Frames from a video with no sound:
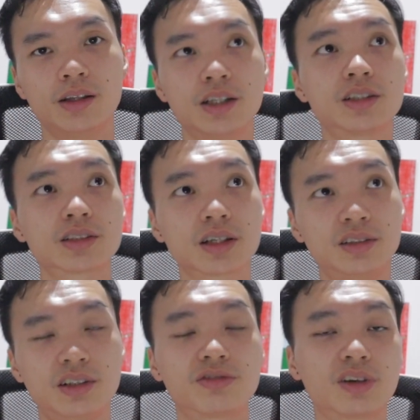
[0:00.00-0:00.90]
This is a
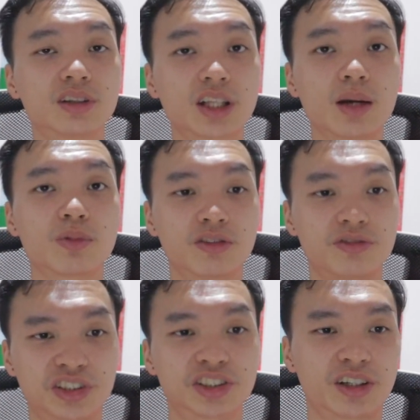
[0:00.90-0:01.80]
different type of
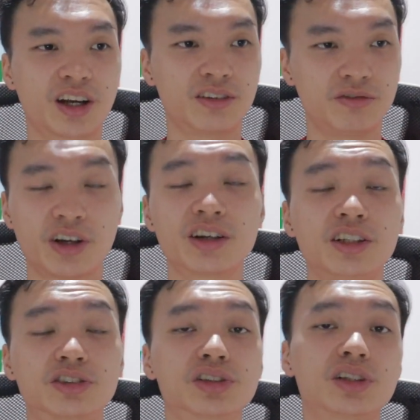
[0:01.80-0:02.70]
fixture and very
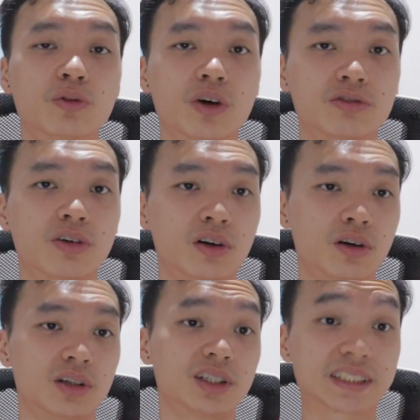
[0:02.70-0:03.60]
interesting one
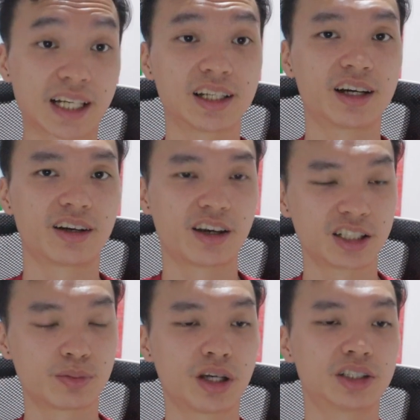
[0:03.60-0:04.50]
for Salah
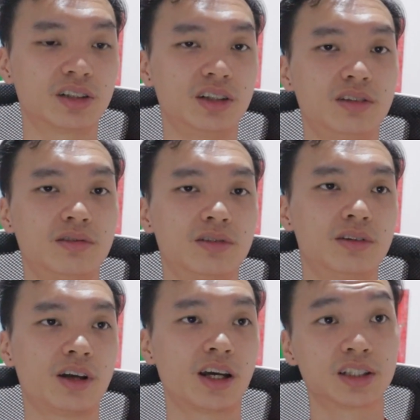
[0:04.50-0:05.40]
especially,
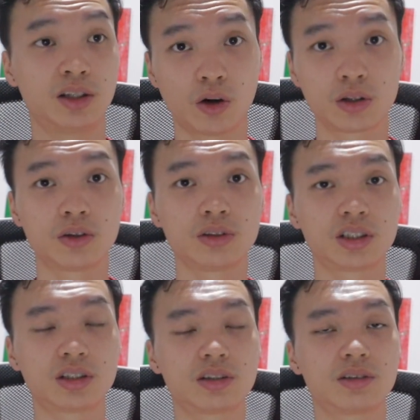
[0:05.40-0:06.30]
as a
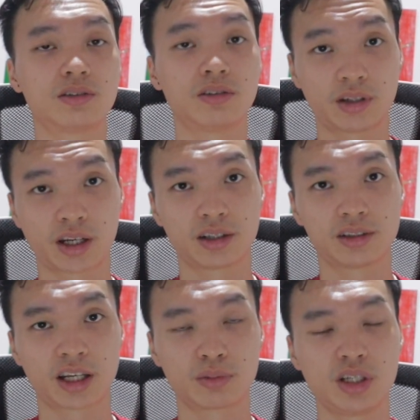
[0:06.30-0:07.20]
non-owner
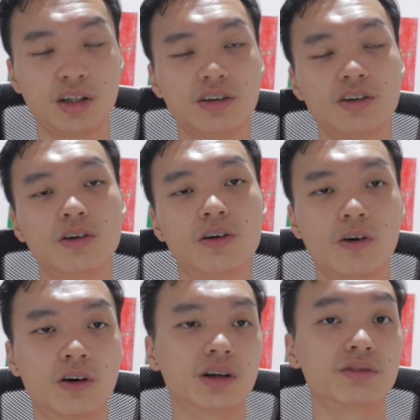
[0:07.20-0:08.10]
like me
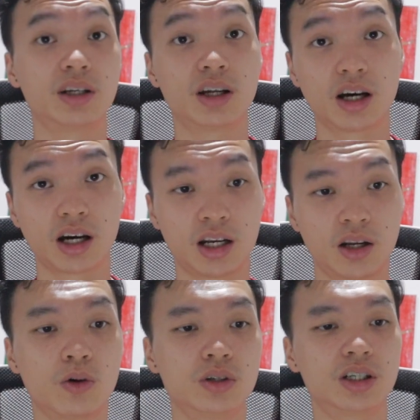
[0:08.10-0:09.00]
or even
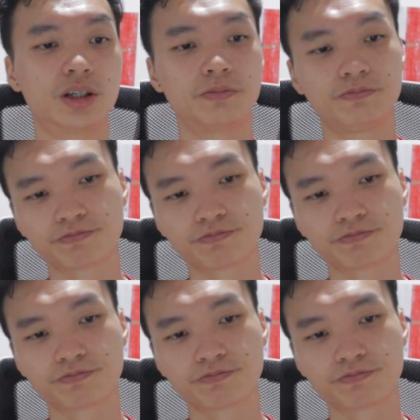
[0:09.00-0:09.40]
an owner.